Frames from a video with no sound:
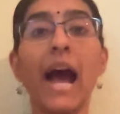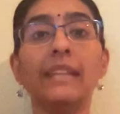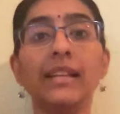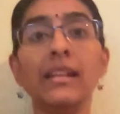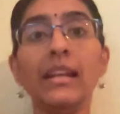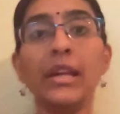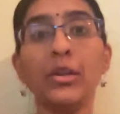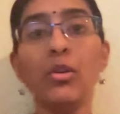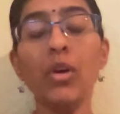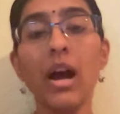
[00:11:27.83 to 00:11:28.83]
And then like
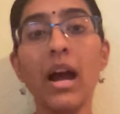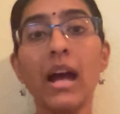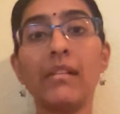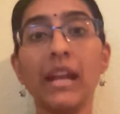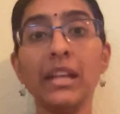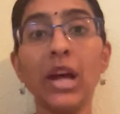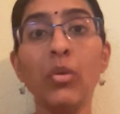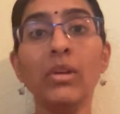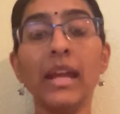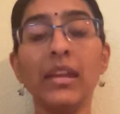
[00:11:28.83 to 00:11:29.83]
right
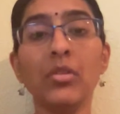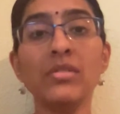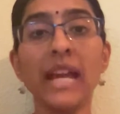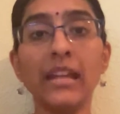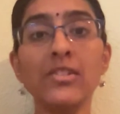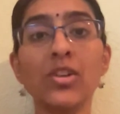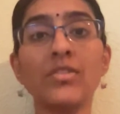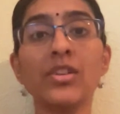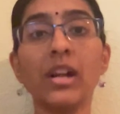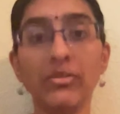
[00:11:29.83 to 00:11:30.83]
now like scientists
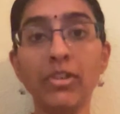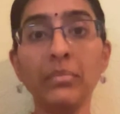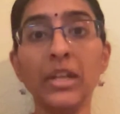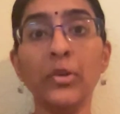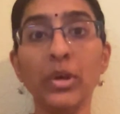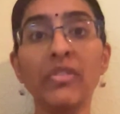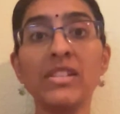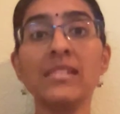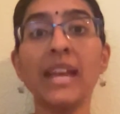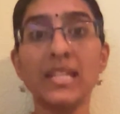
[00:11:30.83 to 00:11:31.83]
also confirm that
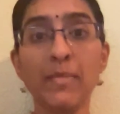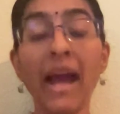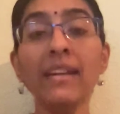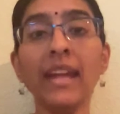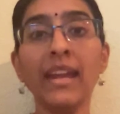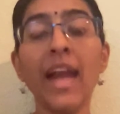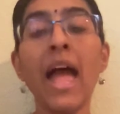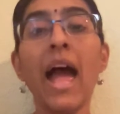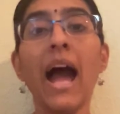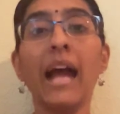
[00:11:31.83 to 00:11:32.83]
universe is expanding,
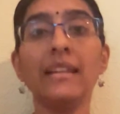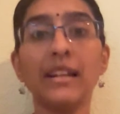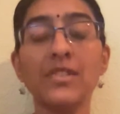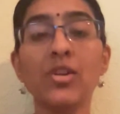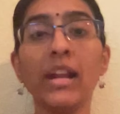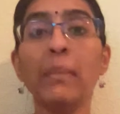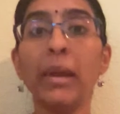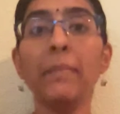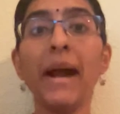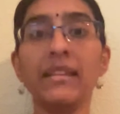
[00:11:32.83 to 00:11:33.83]
and that is called like
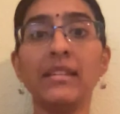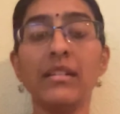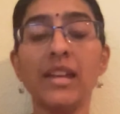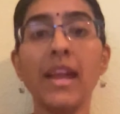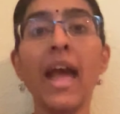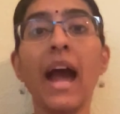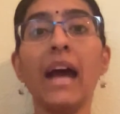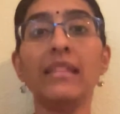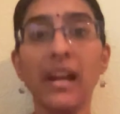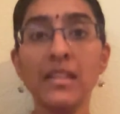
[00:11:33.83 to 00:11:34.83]
Big Bang theory,
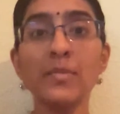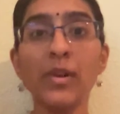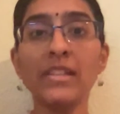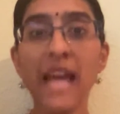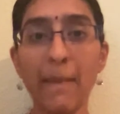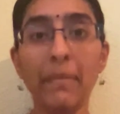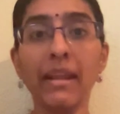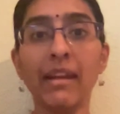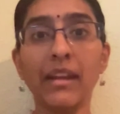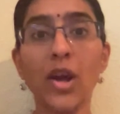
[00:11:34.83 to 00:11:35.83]
and that is what is
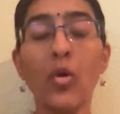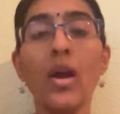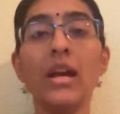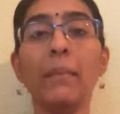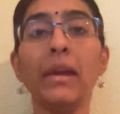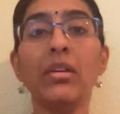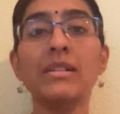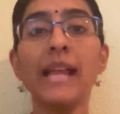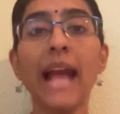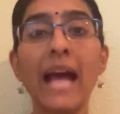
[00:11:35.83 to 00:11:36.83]
happening right now.
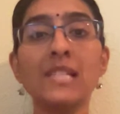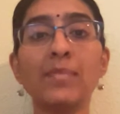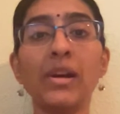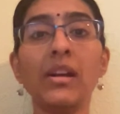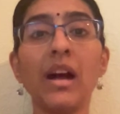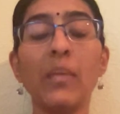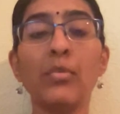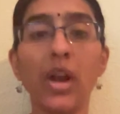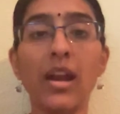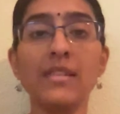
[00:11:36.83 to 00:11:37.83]
Because like as per
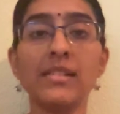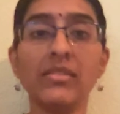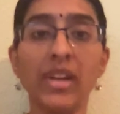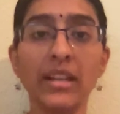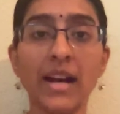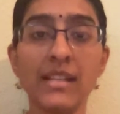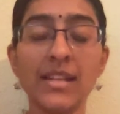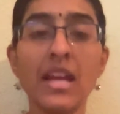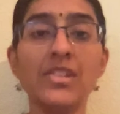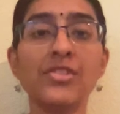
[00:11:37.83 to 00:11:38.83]
Puranas and Vedas,
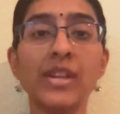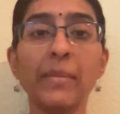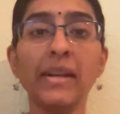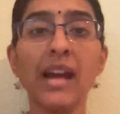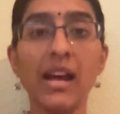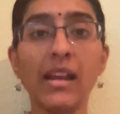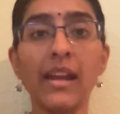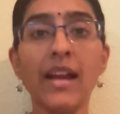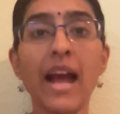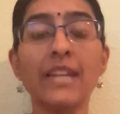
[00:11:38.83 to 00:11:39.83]
Sriman
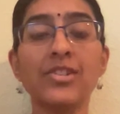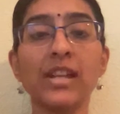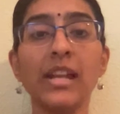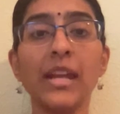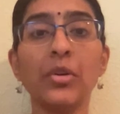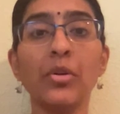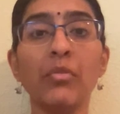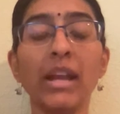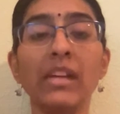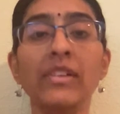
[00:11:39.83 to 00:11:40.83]
Narayana actually like
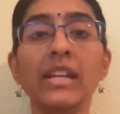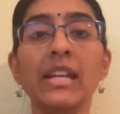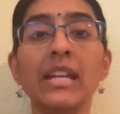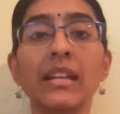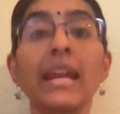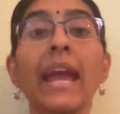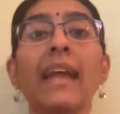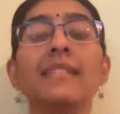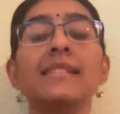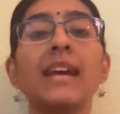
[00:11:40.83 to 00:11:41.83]
whenever he
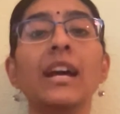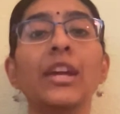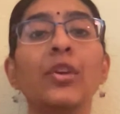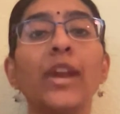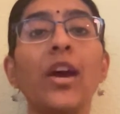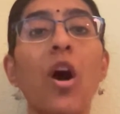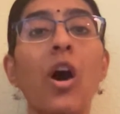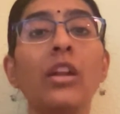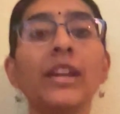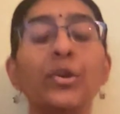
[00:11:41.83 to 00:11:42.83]
inhales, like
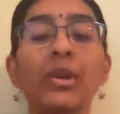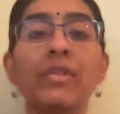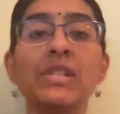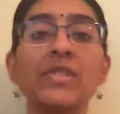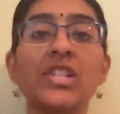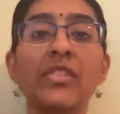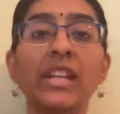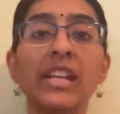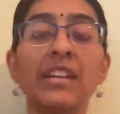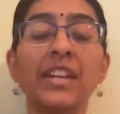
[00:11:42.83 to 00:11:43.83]
all the universe whichever
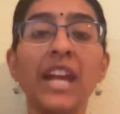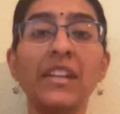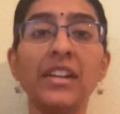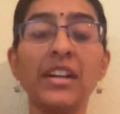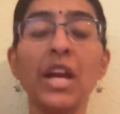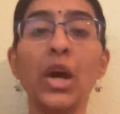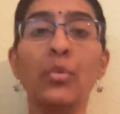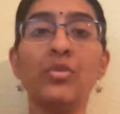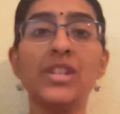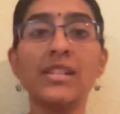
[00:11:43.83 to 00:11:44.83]
he created
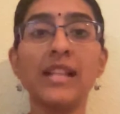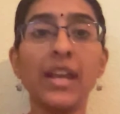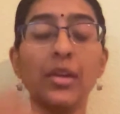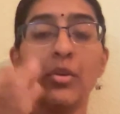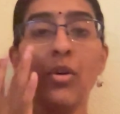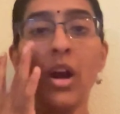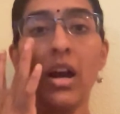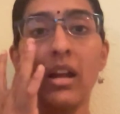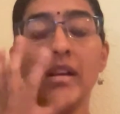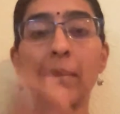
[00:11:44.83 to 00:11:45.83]
would just like
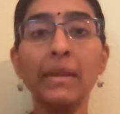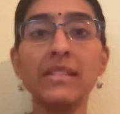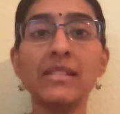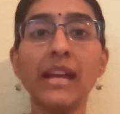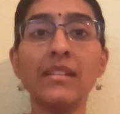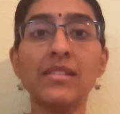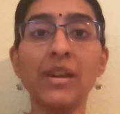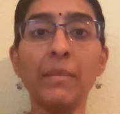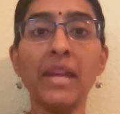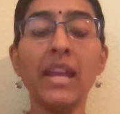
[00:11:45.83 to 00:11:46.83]
come inside his
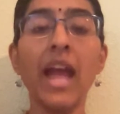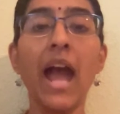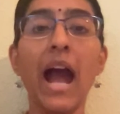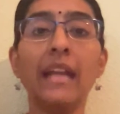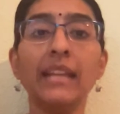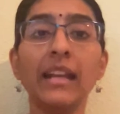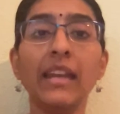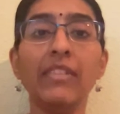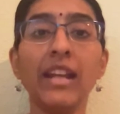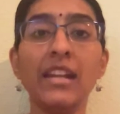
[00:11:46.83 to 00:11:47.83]
tummy, and then
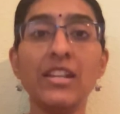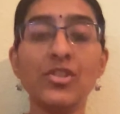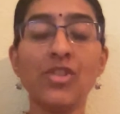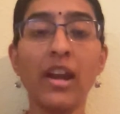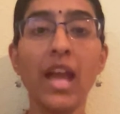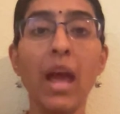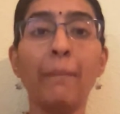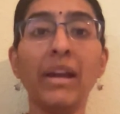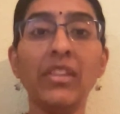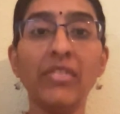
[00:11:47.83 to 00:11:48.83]
like will get destroyed.
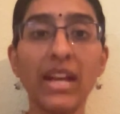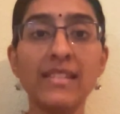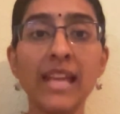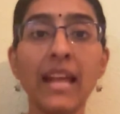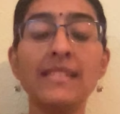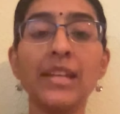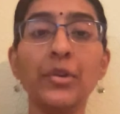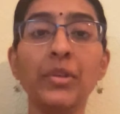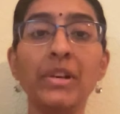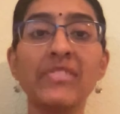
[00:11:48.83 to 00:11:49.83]
But if he exhales, the
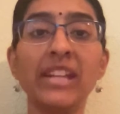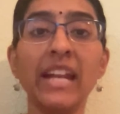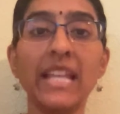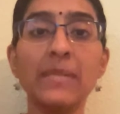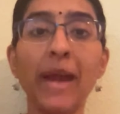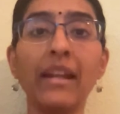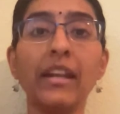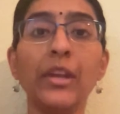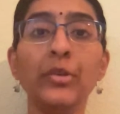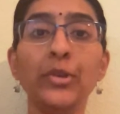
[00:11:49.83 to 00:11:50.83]
universe will get expanded
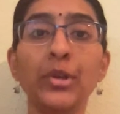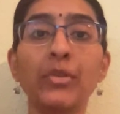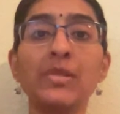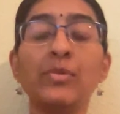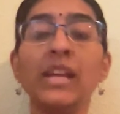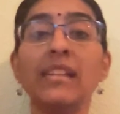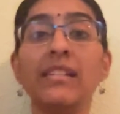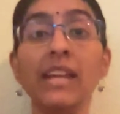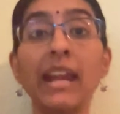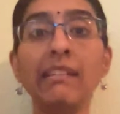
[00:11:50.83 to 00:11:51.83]
and new universe would get
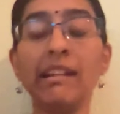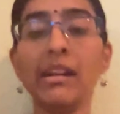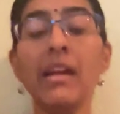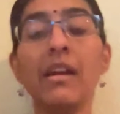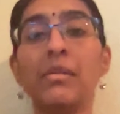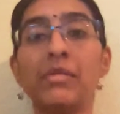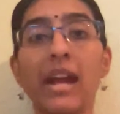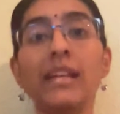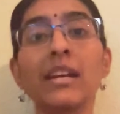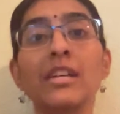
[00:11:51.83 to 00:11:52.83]
created,
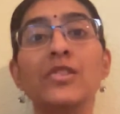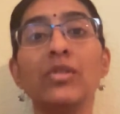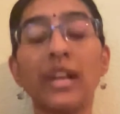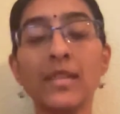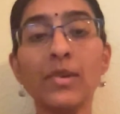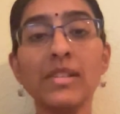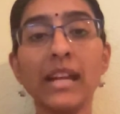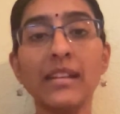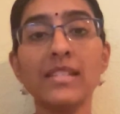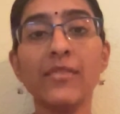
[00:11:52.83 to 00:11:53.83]
right? So that's what
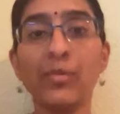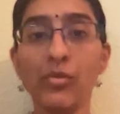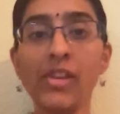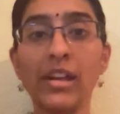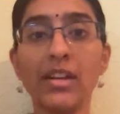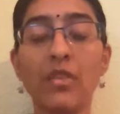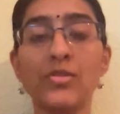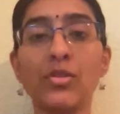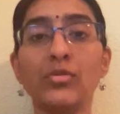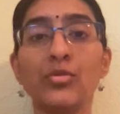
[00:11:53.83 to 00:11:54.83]
scientists have proved right now.
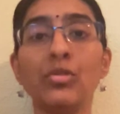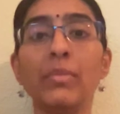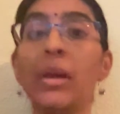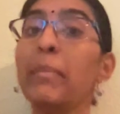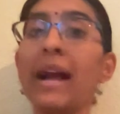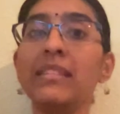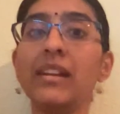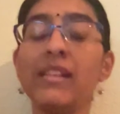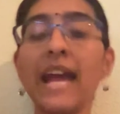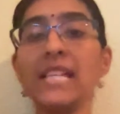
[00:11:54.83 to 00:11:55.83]
So through the Big Bang
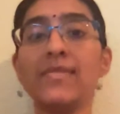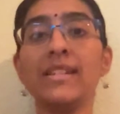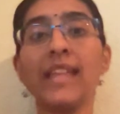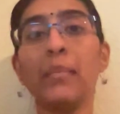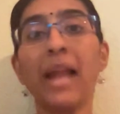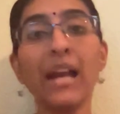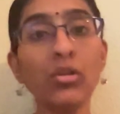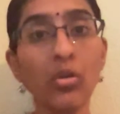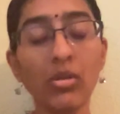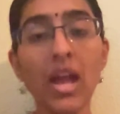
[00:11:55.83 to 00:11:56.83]
theory as well as like black
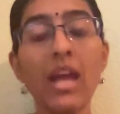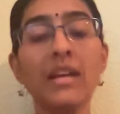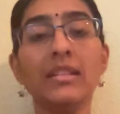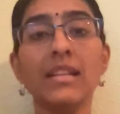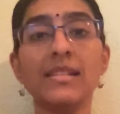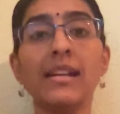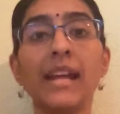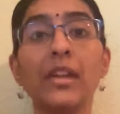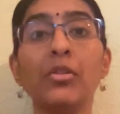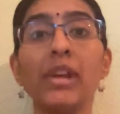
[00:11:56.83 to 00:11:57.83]
hole, they said
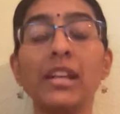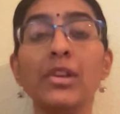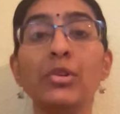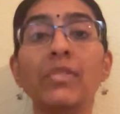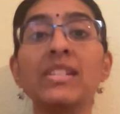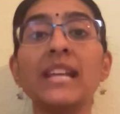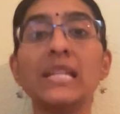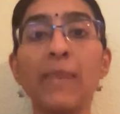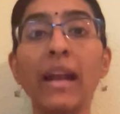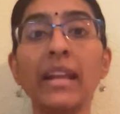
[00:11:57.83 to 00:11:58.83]
like right now universe is
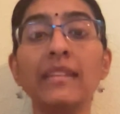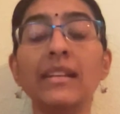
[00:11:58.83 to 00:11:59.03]
expanding.